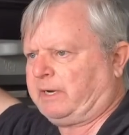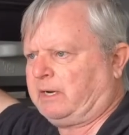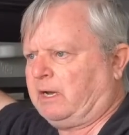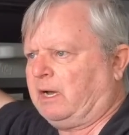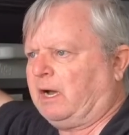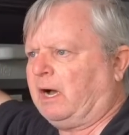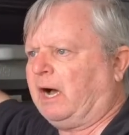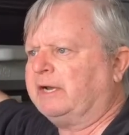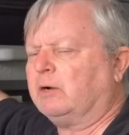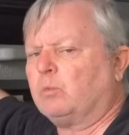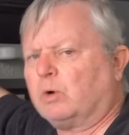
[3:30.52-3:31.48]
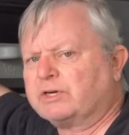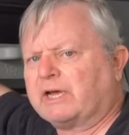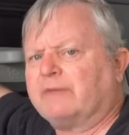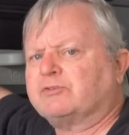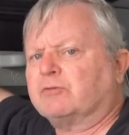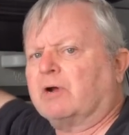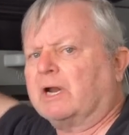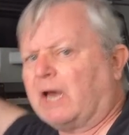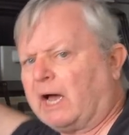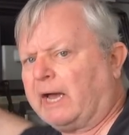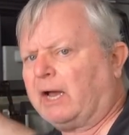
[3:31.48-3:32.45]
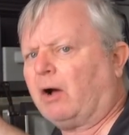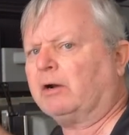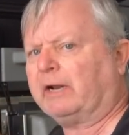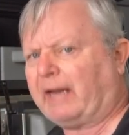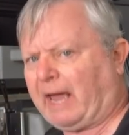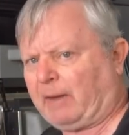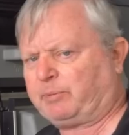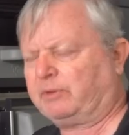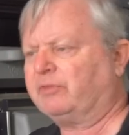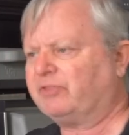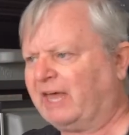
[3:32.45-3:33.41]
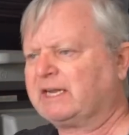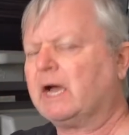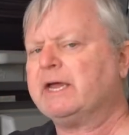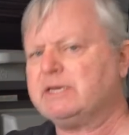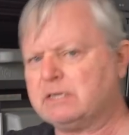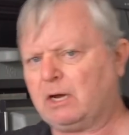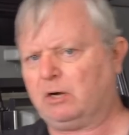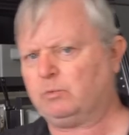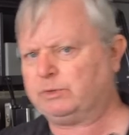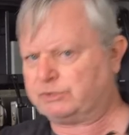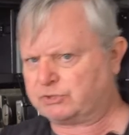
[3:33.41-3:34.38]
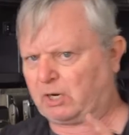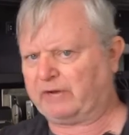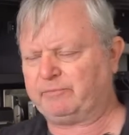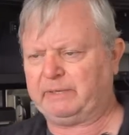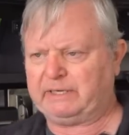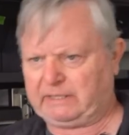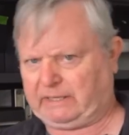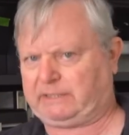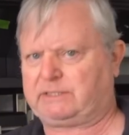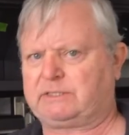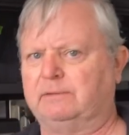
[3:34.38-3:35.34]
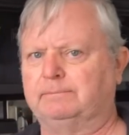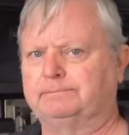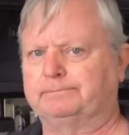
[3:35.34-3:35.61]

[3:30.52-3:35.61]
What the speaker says: way. I don't want to have to rely on an app. That I know would drive me nuts.